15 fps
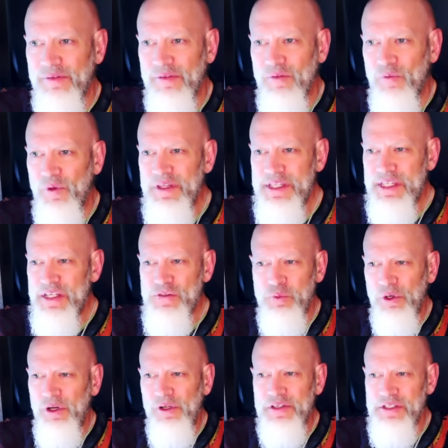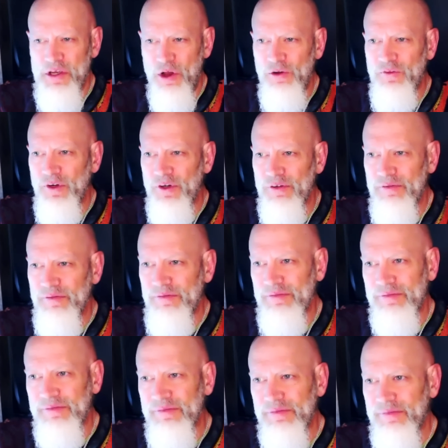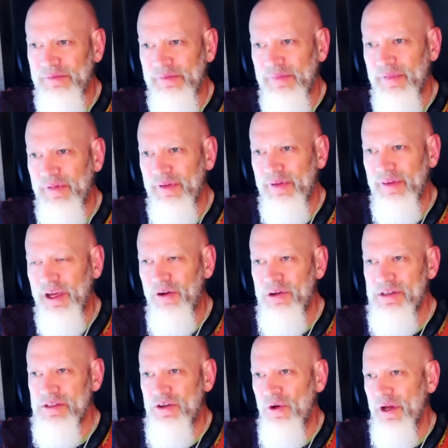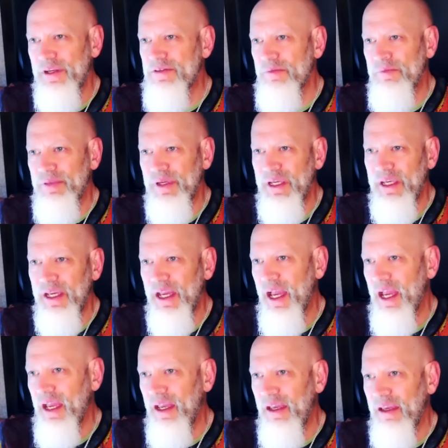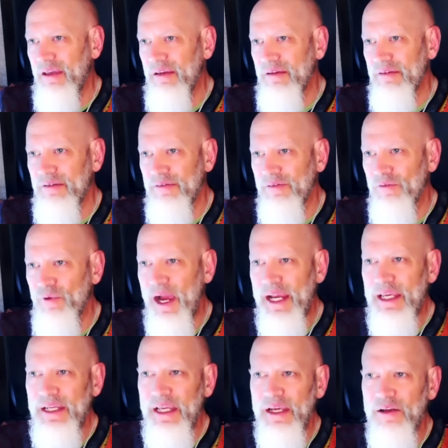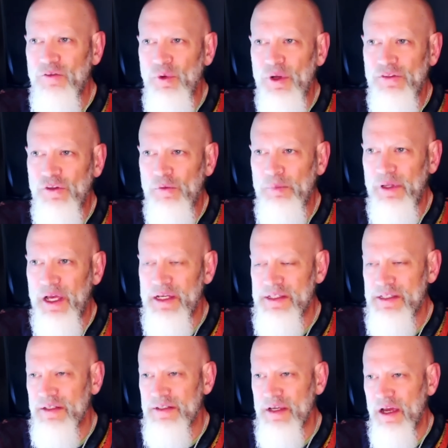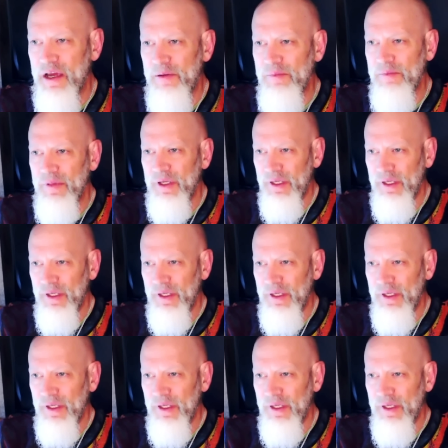once this world is over, there is going to be a reckoning of what took place in time.